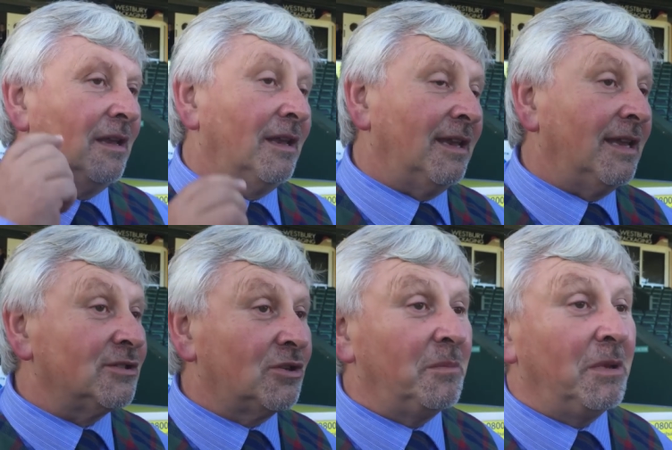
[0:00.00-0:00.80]
Uh,
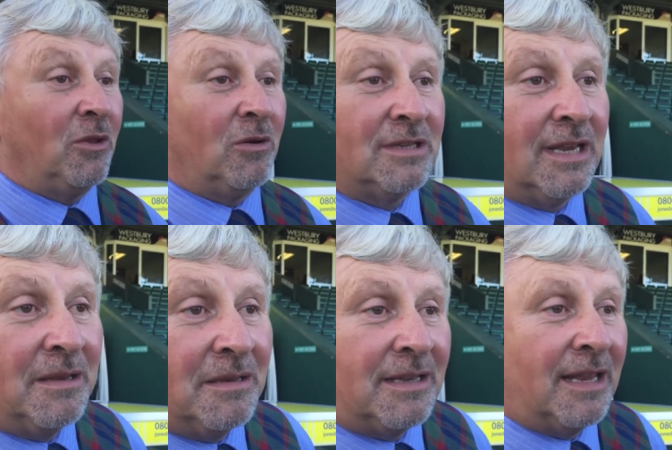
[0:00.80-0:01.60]
it's going to be a long
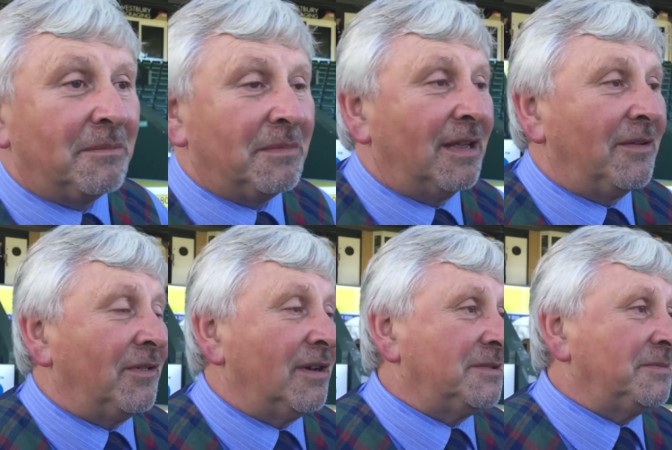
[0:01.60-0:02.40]
term thing
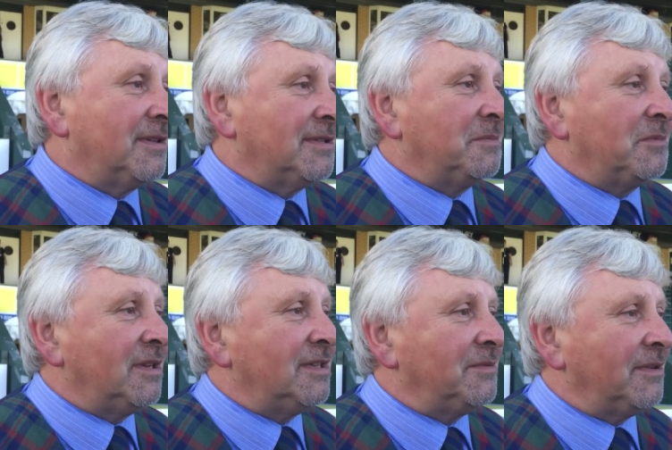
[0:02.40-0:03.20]
for us for the simple
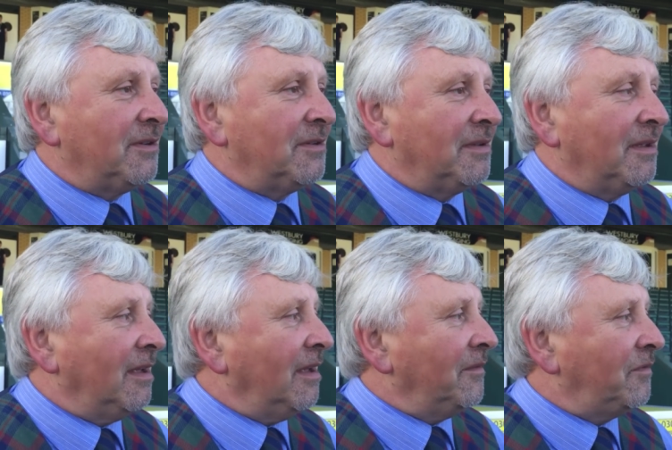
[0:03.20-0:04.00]
reason we've got
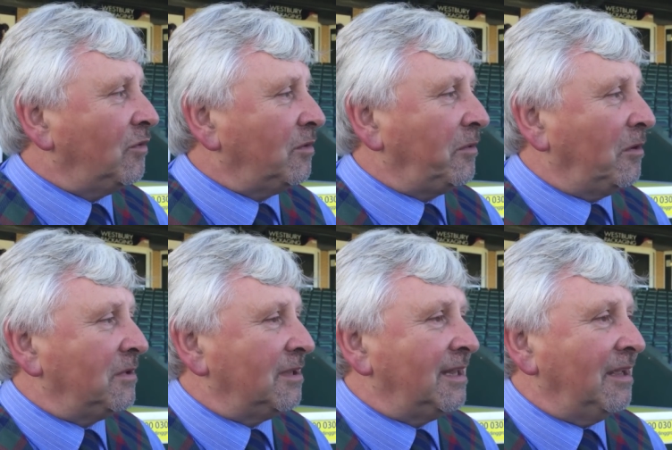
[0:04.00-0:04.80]
four
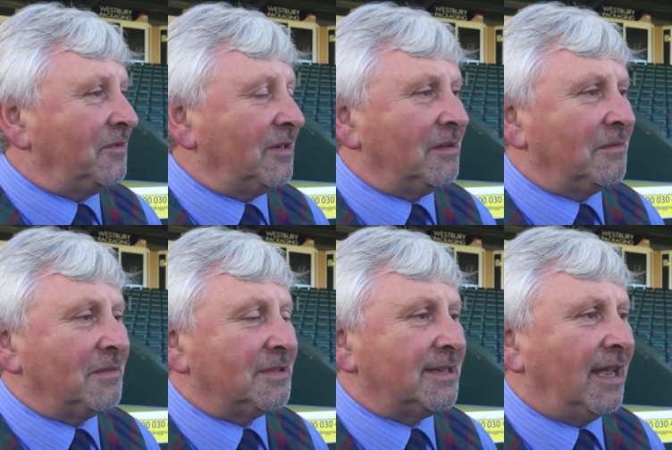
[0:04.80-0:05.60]
probably definite
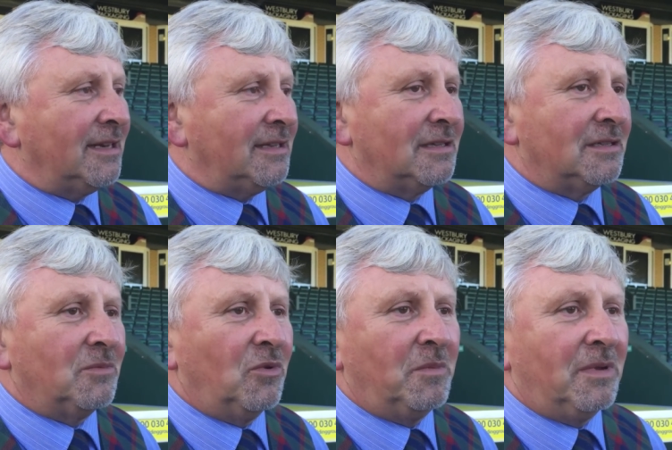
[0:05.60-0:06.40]
starters that
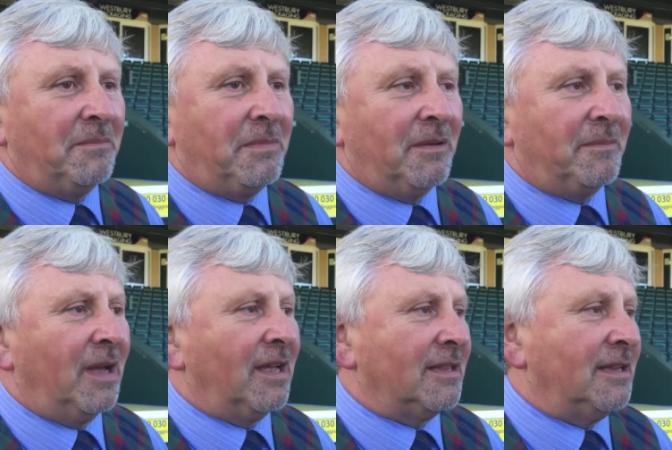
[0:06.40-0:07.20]
won't be
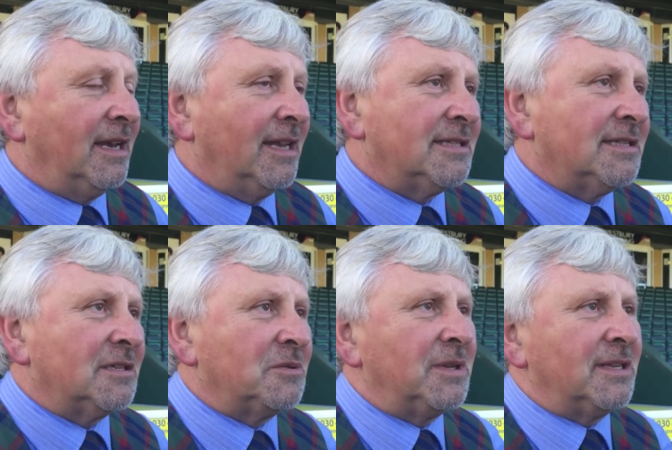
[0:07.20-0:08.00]
back in the next
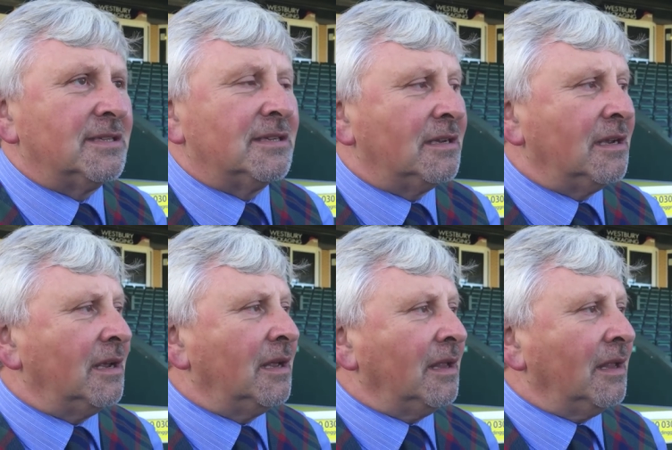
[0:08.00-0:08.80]
six weeks
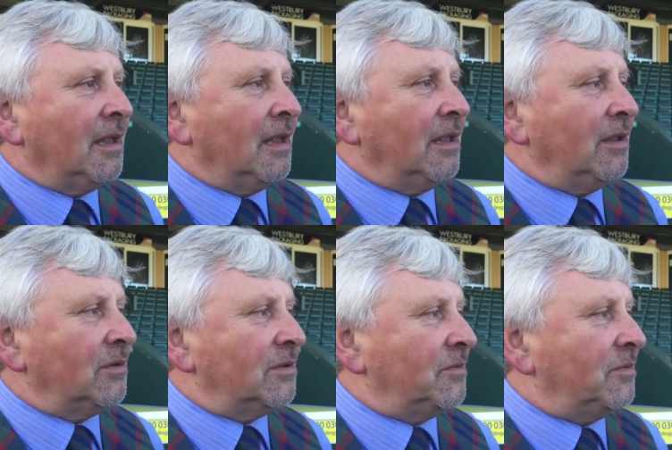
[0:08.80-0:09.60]
you
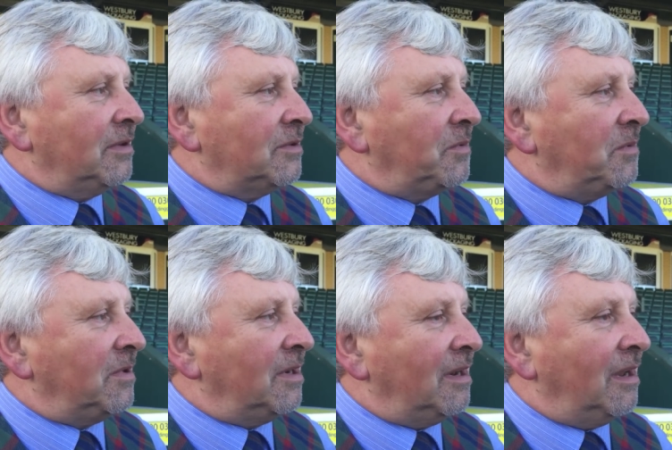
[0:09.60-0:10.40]
know, uh, so, we
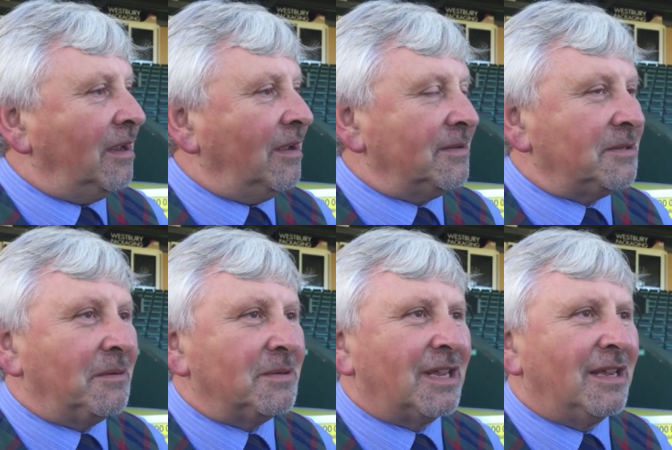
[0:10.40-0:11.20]
were,
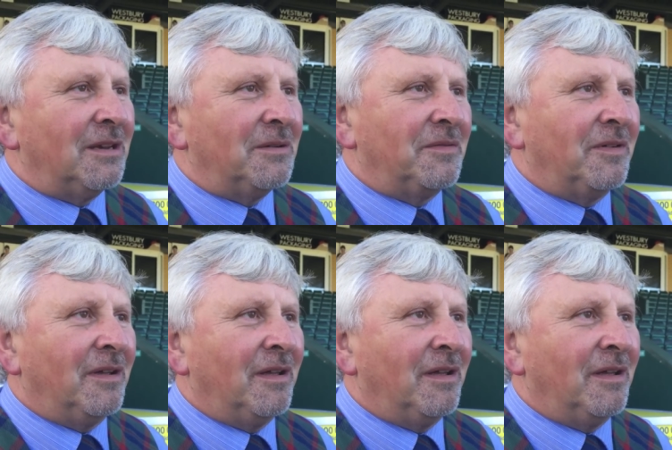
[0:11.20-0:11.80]
I was kind of